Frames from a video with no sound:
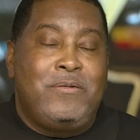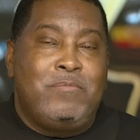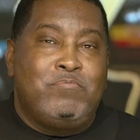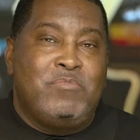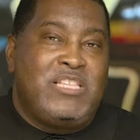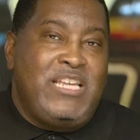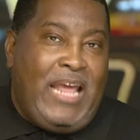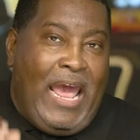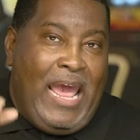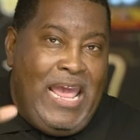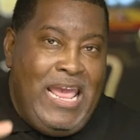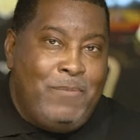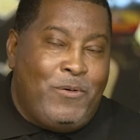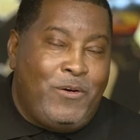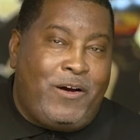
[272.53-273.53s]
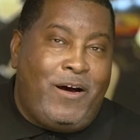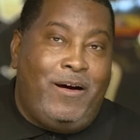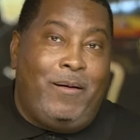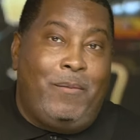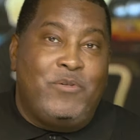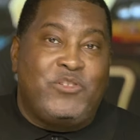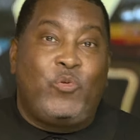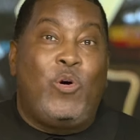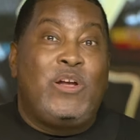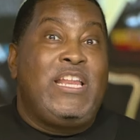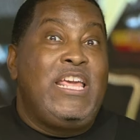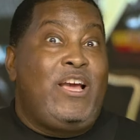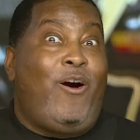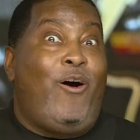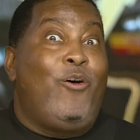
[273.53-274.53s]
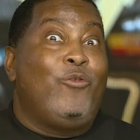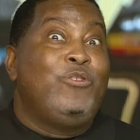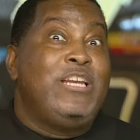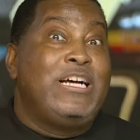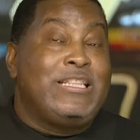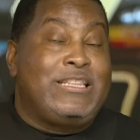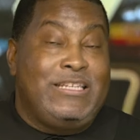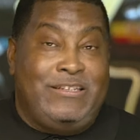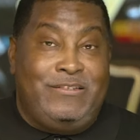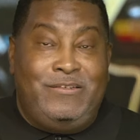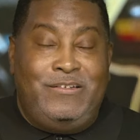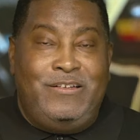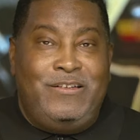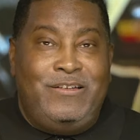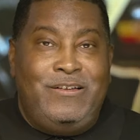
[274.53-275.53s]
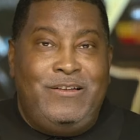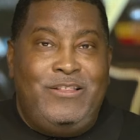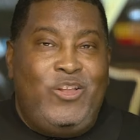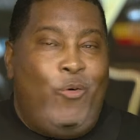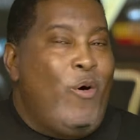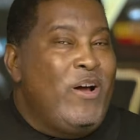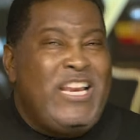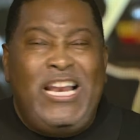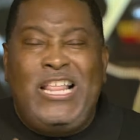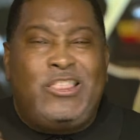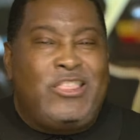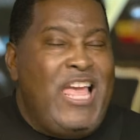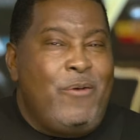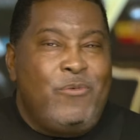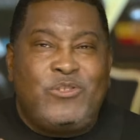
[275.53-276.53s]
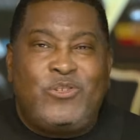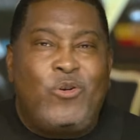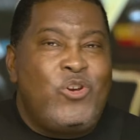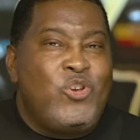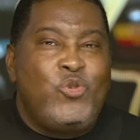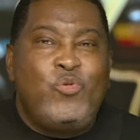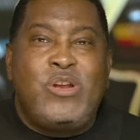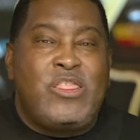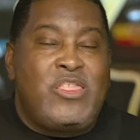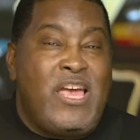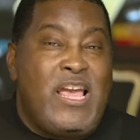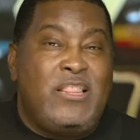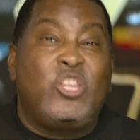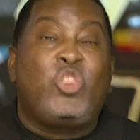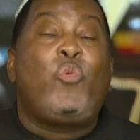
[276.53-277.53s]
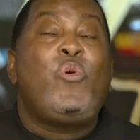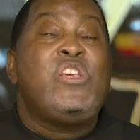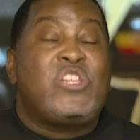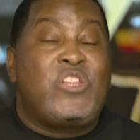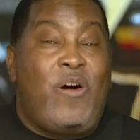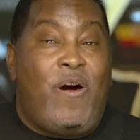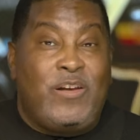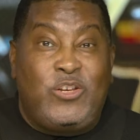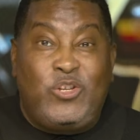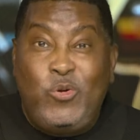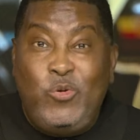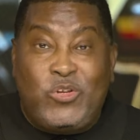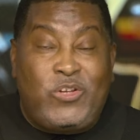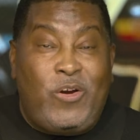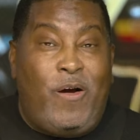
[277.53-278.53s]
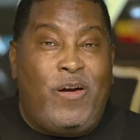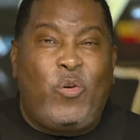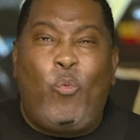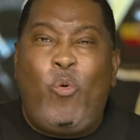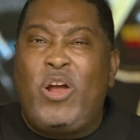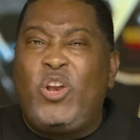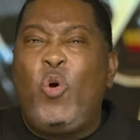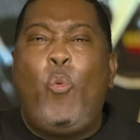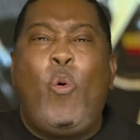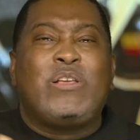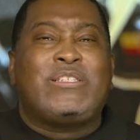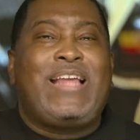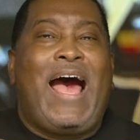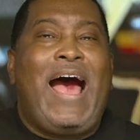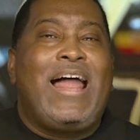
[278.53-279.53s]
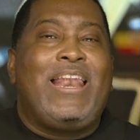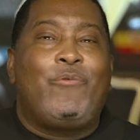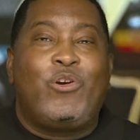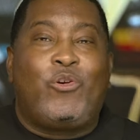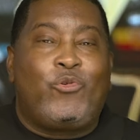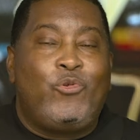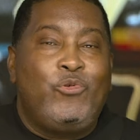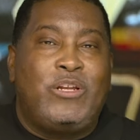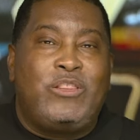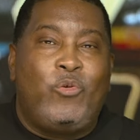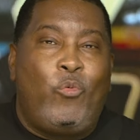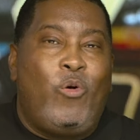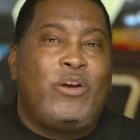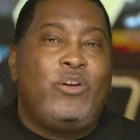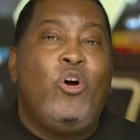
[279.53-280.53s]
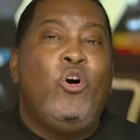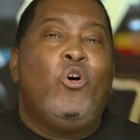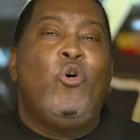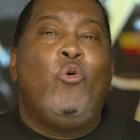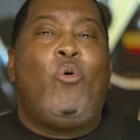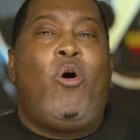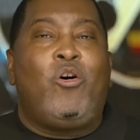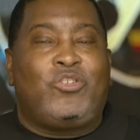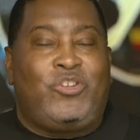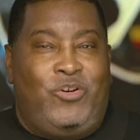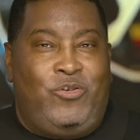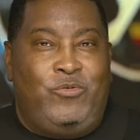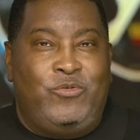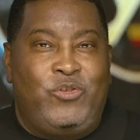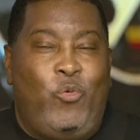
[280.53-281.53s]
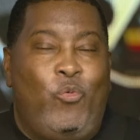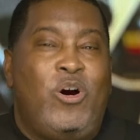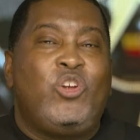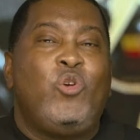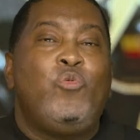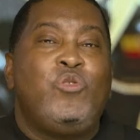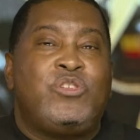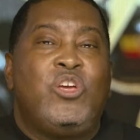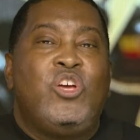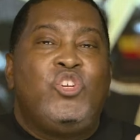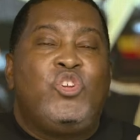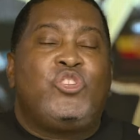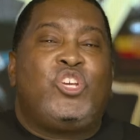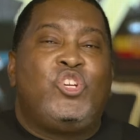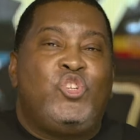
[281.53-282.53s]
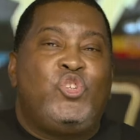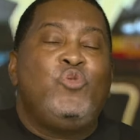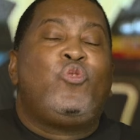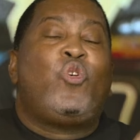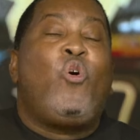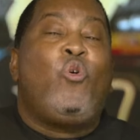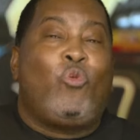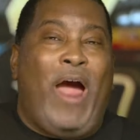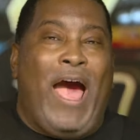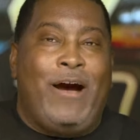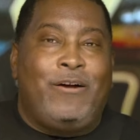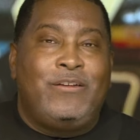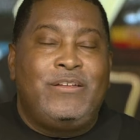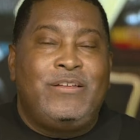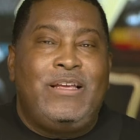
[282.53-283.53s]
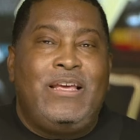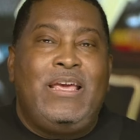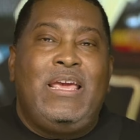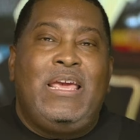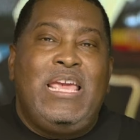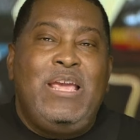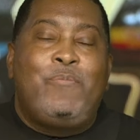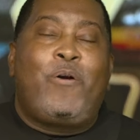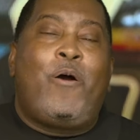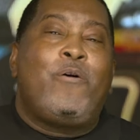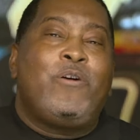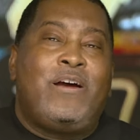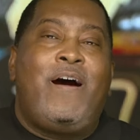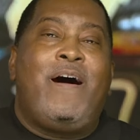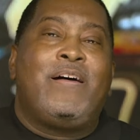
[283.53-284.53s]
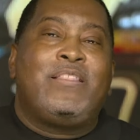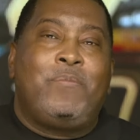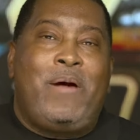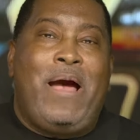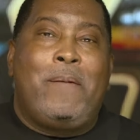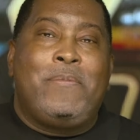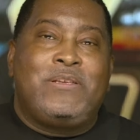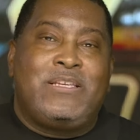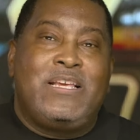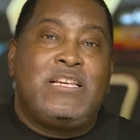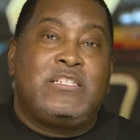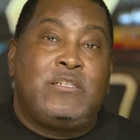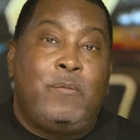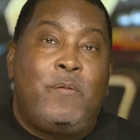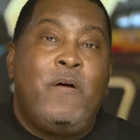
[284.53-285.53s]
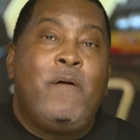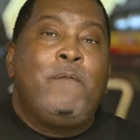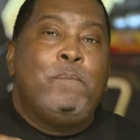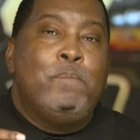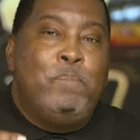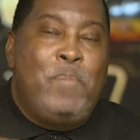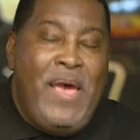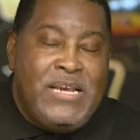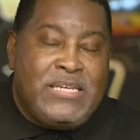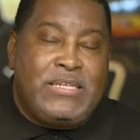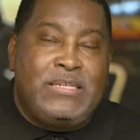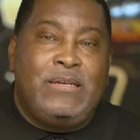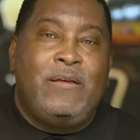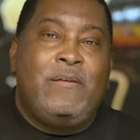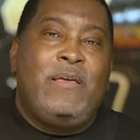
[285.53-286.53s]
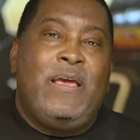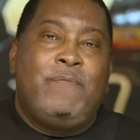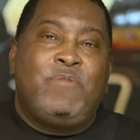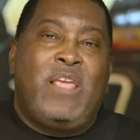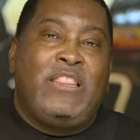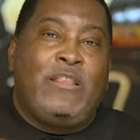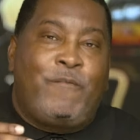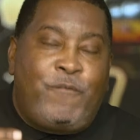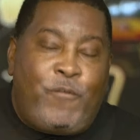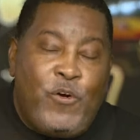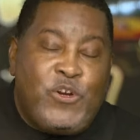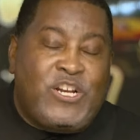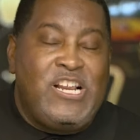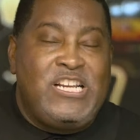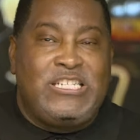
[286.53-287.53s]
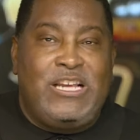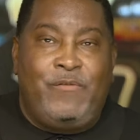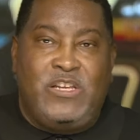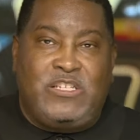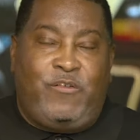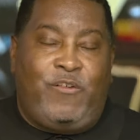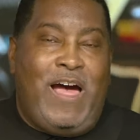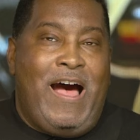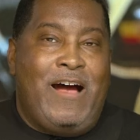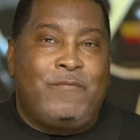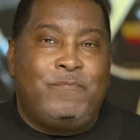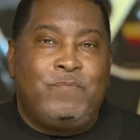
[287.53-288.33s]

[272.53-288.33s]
But then Abel comes, the one they called nothing, the one they didn't think was going to do anything, the three-star, the two-star, the one who wasn't highly recruited, the one who walked on, the one who took the JUCO route. He brought God, the Bible says, the best and the firstlings of his flock.